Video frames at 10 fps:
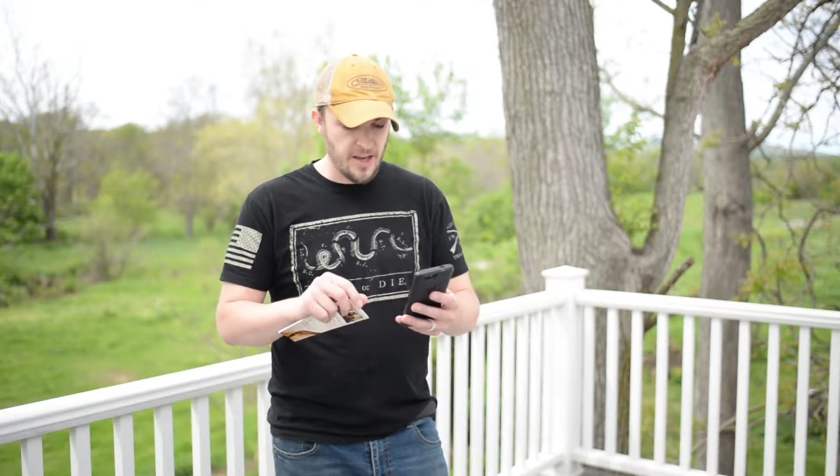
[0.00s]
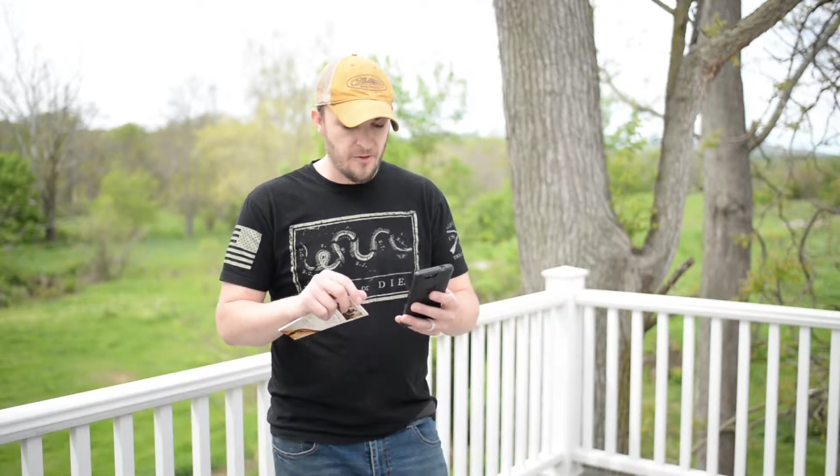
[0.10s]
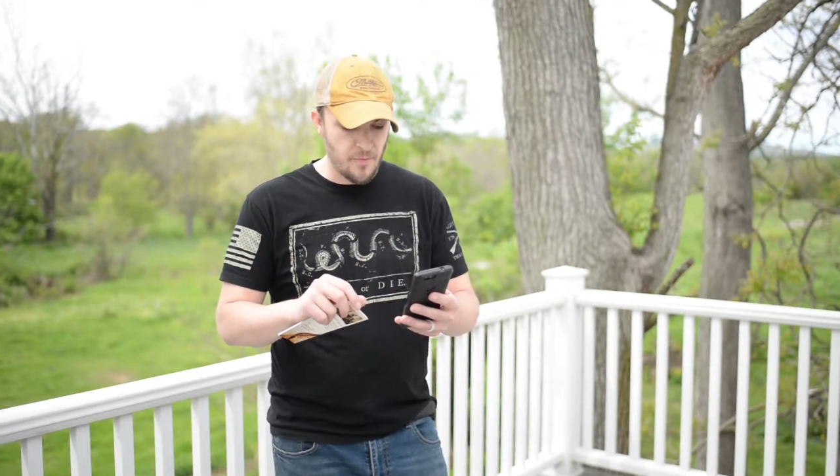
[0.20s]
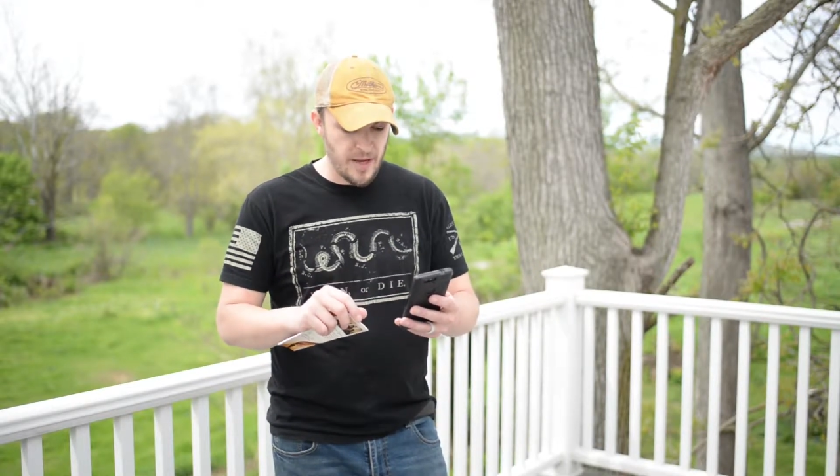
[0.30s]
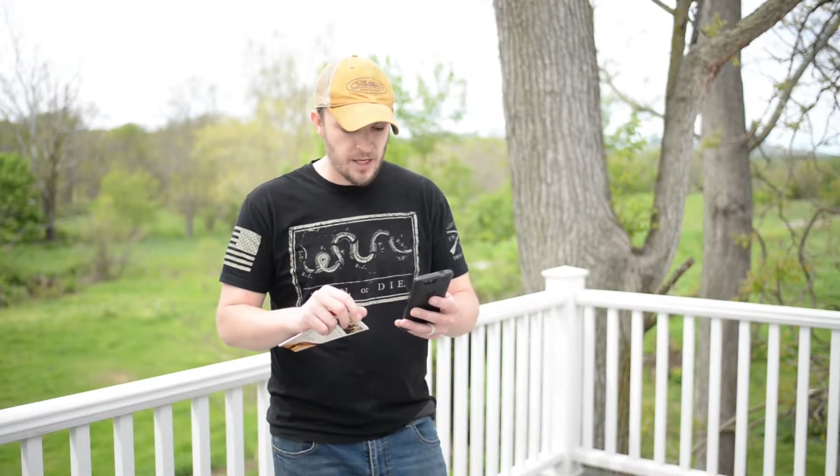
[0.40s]

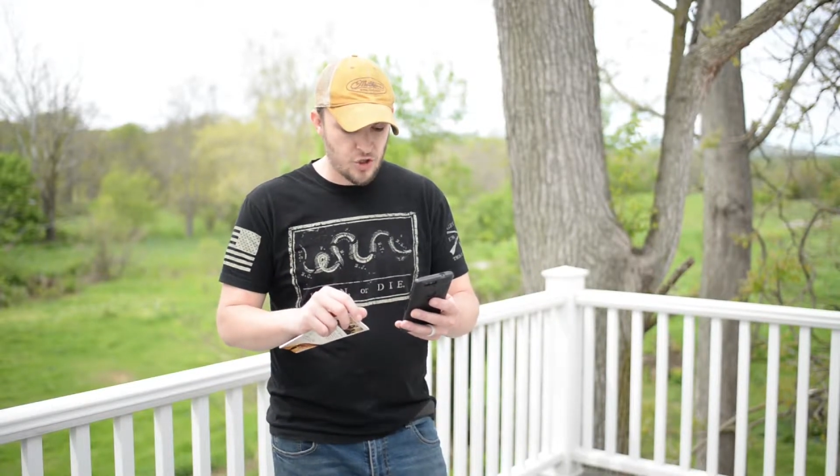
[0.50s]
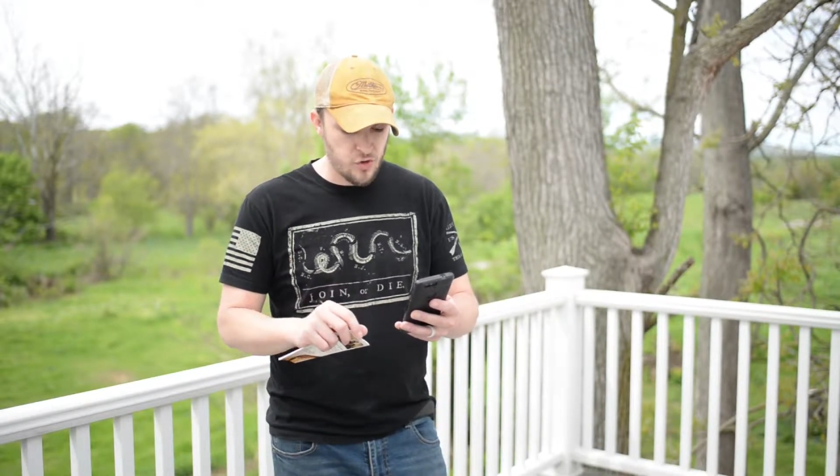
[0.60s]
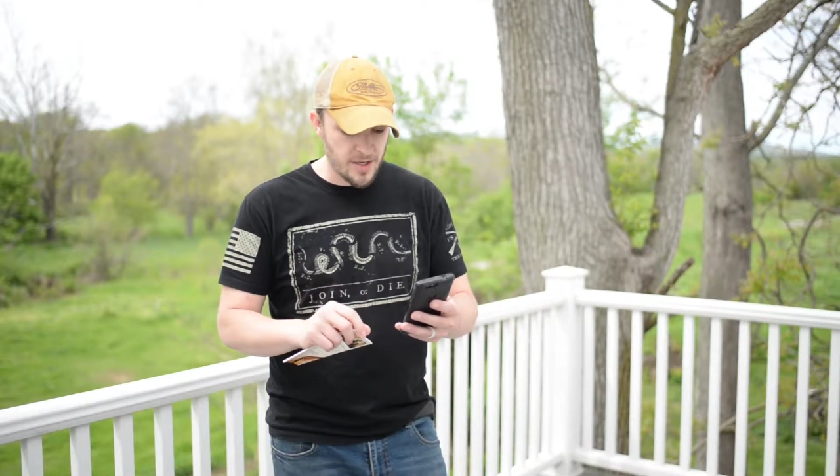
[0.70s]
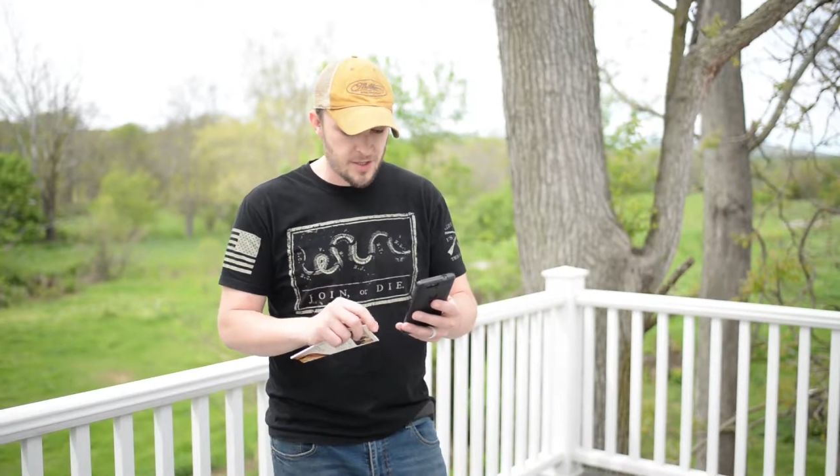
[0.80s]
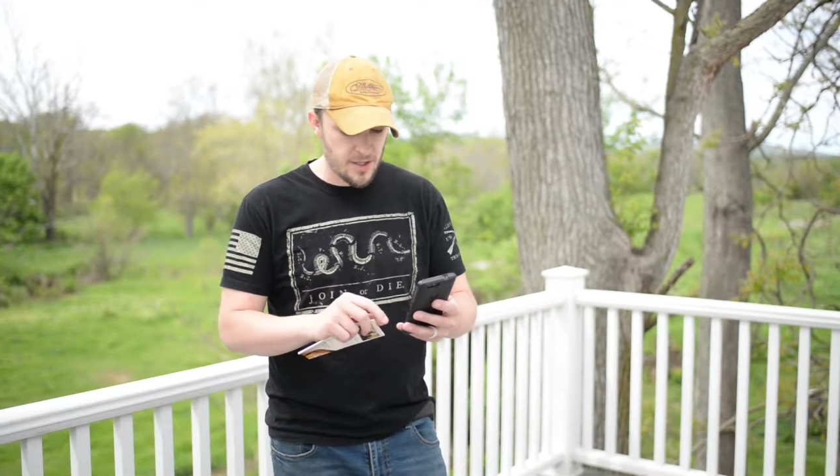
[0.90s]
have been
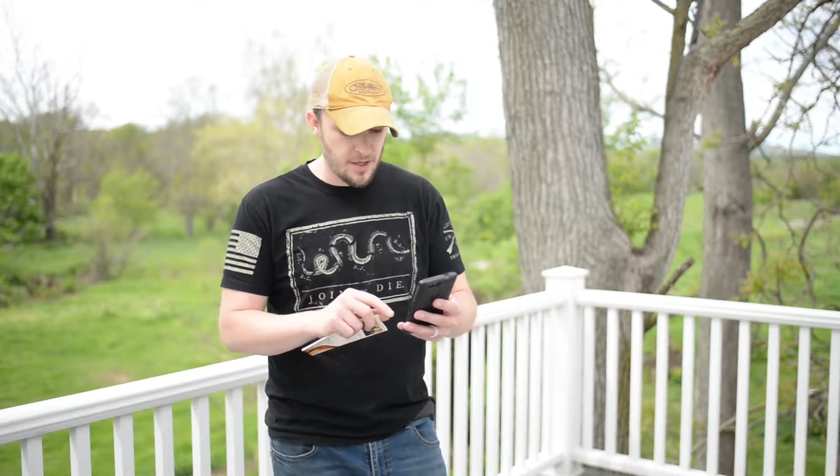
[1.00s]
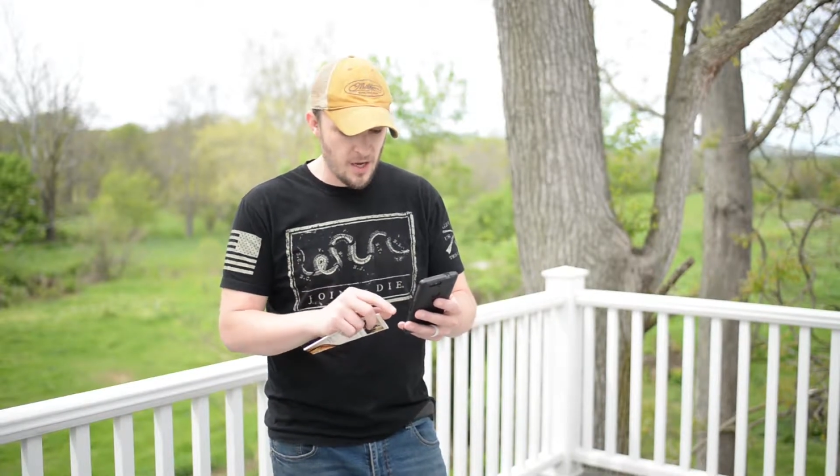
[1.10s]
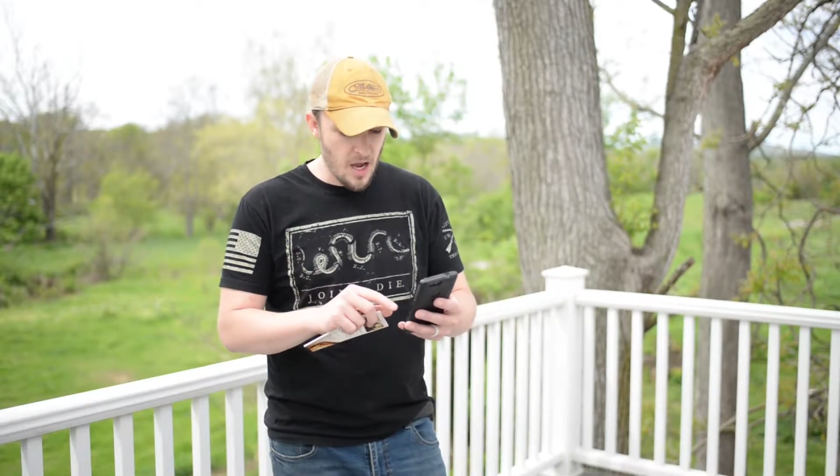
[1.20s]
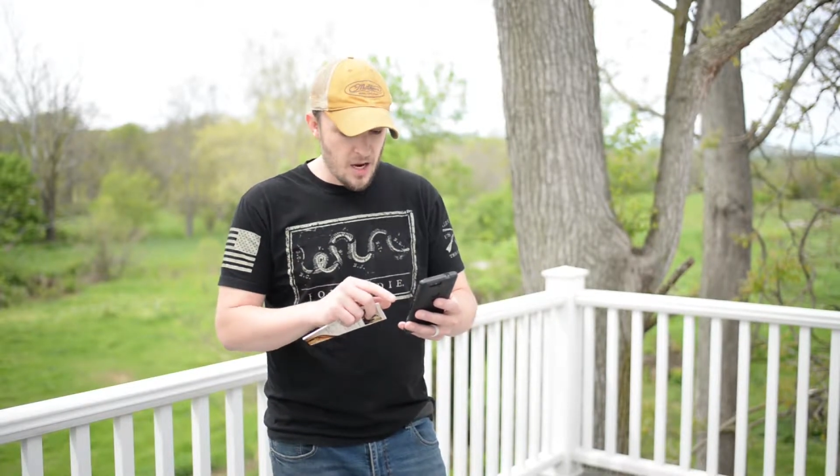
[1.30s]
entrusted,